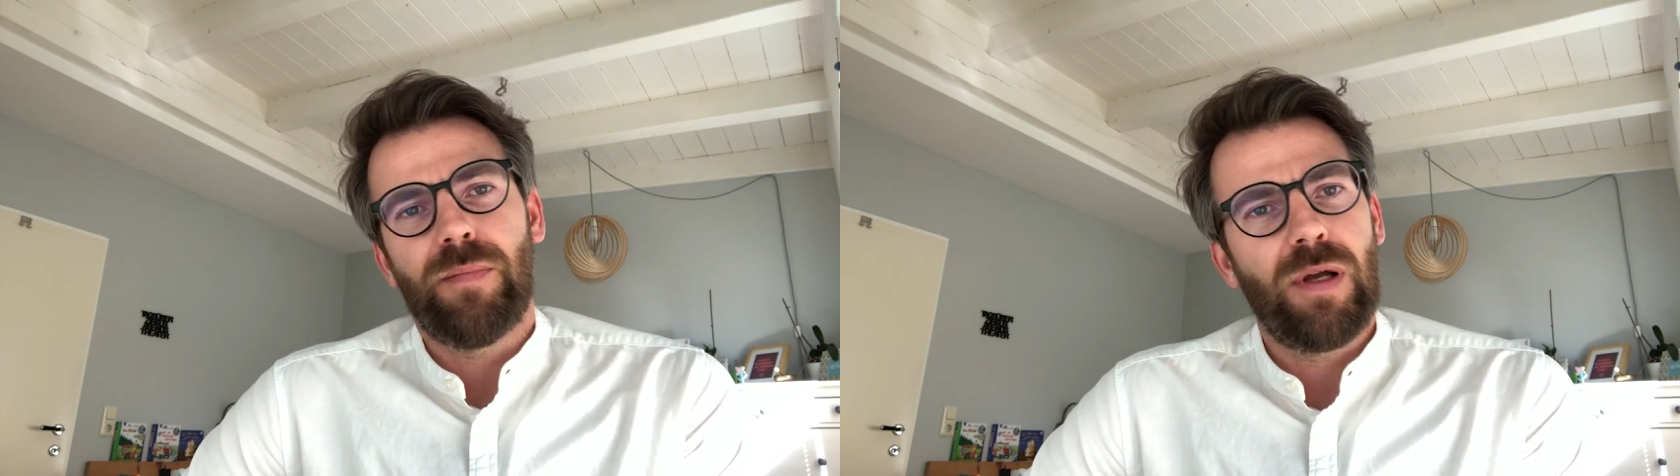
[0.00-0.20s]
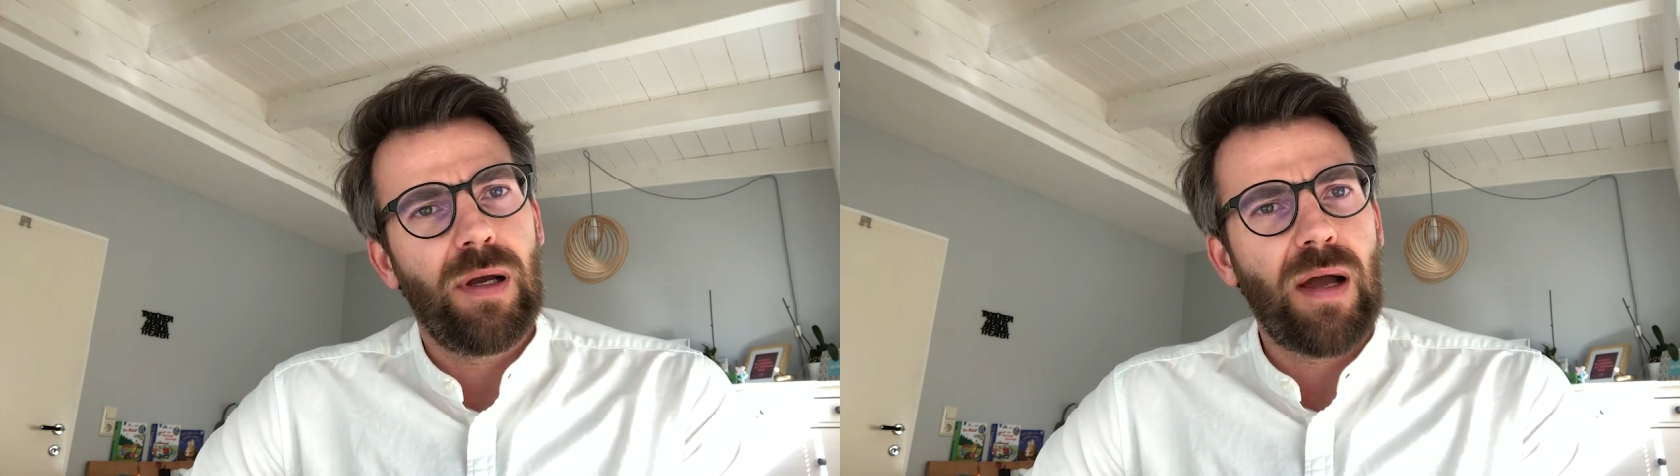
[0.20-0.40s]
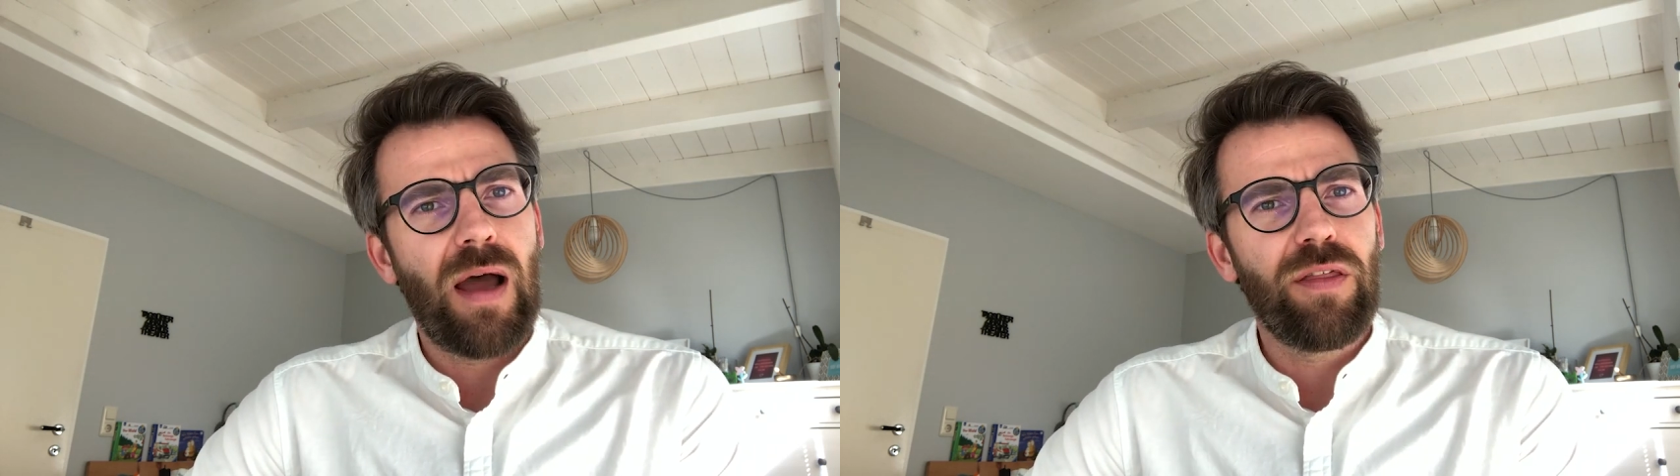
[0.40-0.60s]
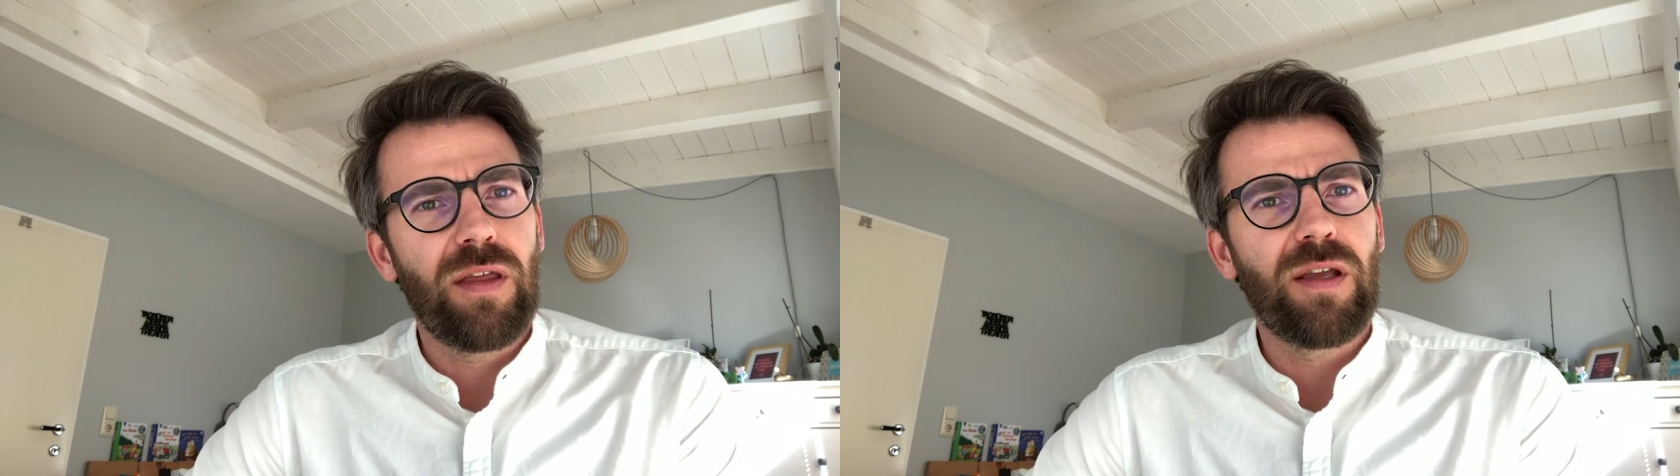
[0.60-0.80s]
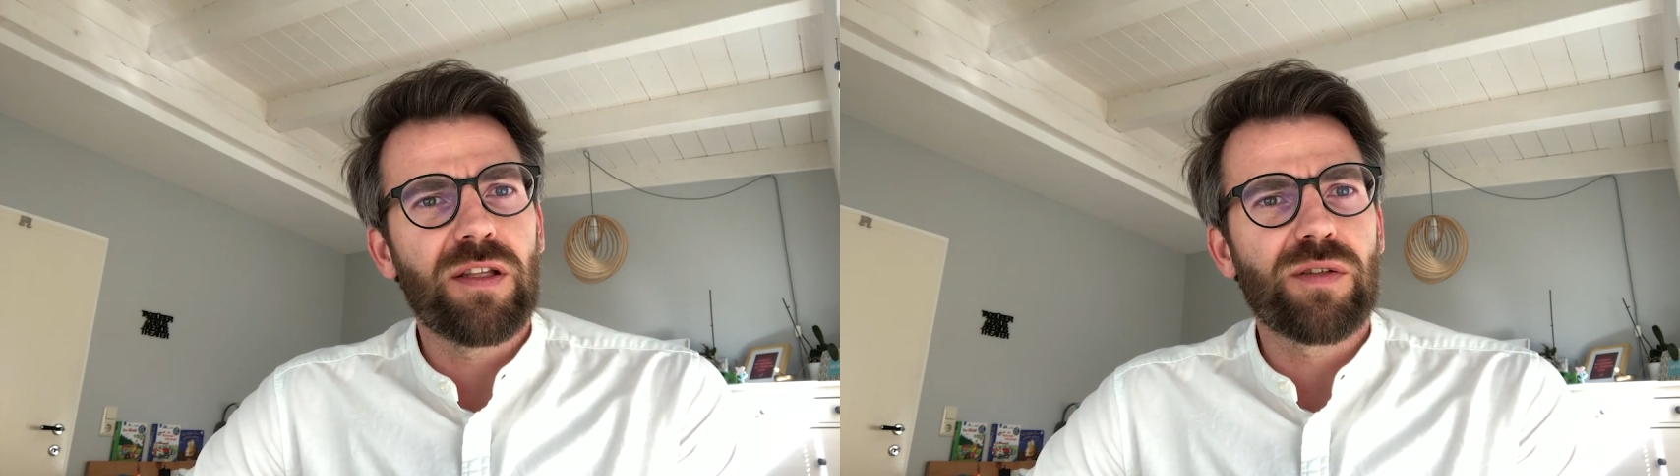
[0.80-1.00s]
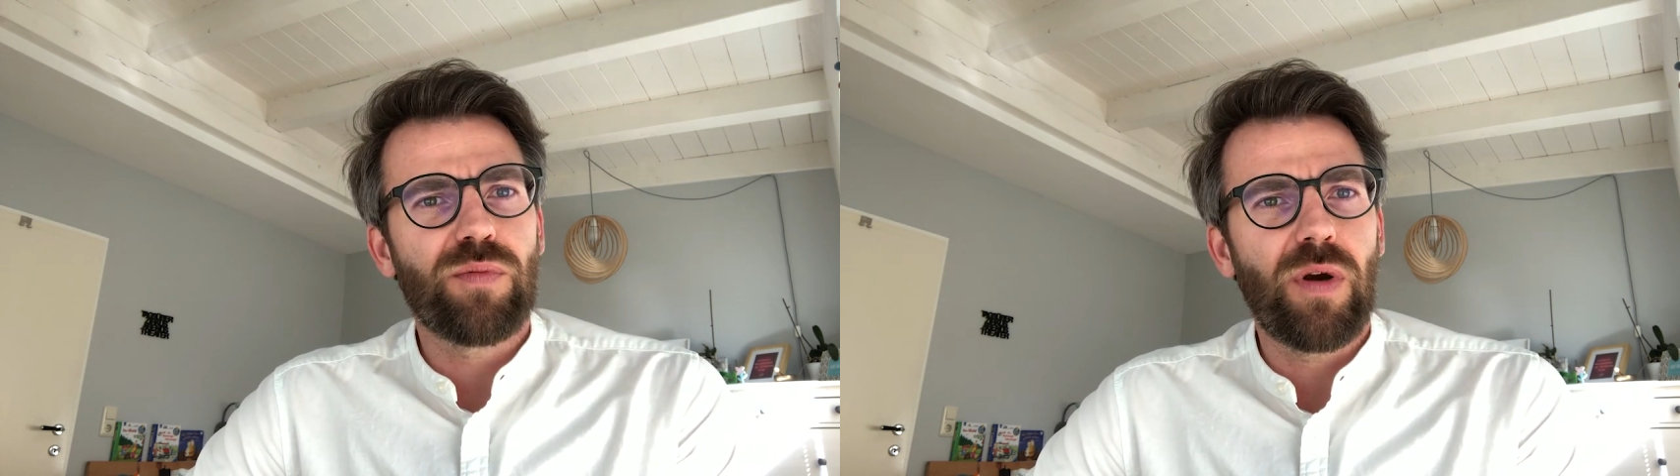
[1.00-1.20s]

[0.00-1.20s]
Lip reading: I think it's